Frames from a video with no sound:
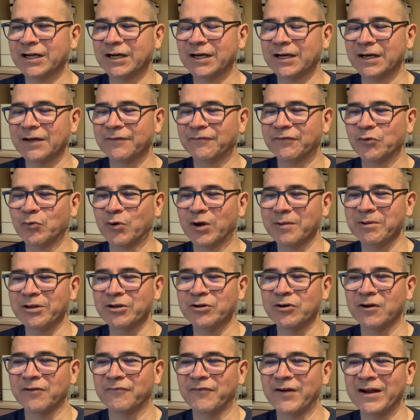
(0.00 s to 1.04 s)
If you want to be
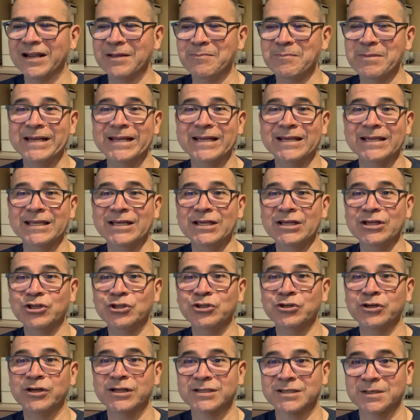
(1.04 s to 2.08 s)
notified immediately,
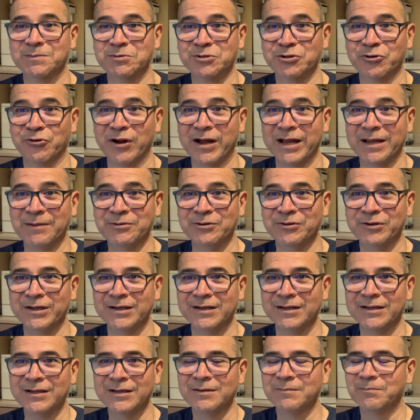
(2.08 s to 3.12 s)
you can subscribe to it.
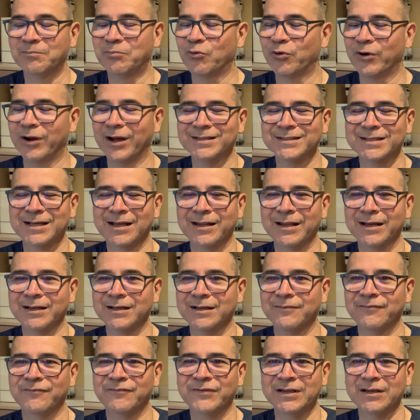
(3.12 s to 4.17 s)
Boy, I sound like a
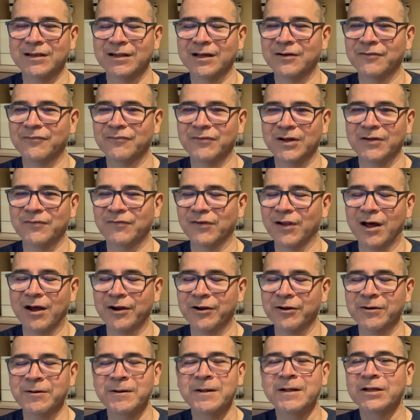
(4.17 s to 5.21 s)

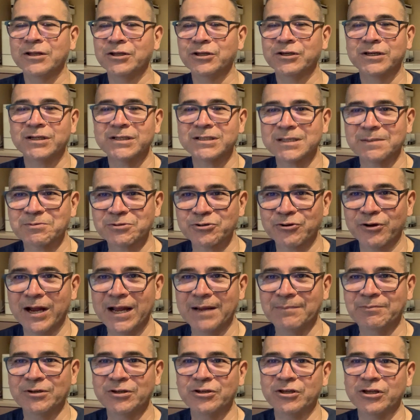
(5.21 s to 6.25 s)
vlogger. You can
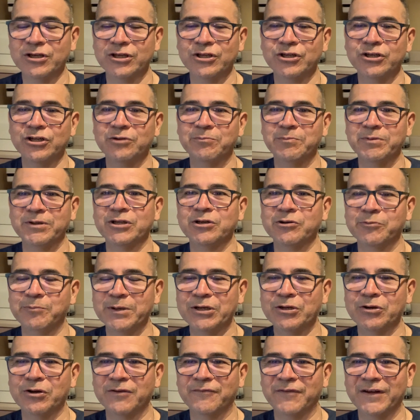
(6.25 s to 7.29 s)
subscribe to it. You'll be
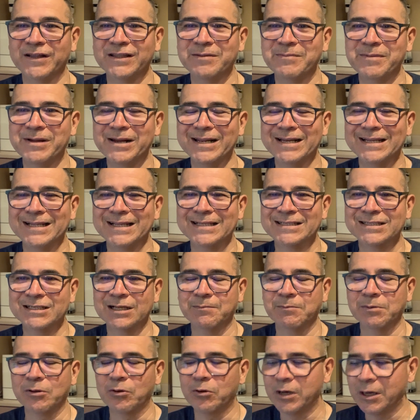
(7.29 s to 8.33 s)
notified the minute it's
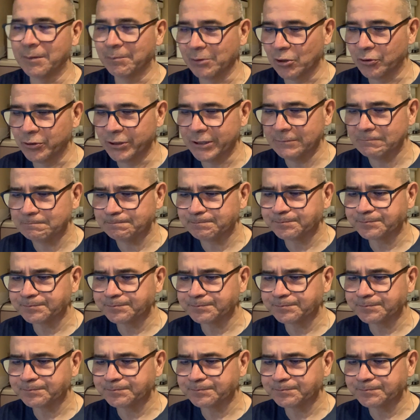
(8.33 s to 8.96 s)
uploaded.